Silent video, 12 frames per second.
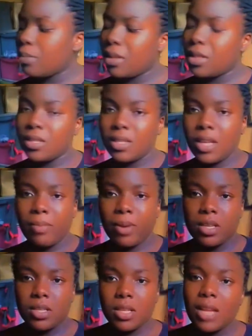this diaper
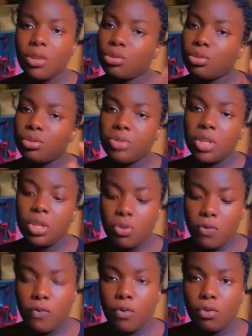is I don't really
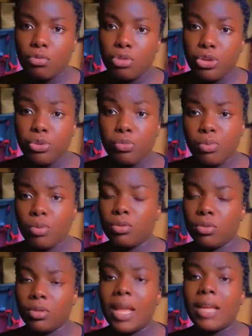go for
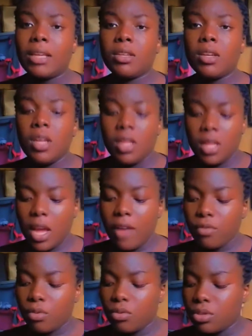newborn. Like, they
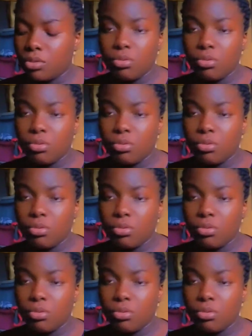have the one the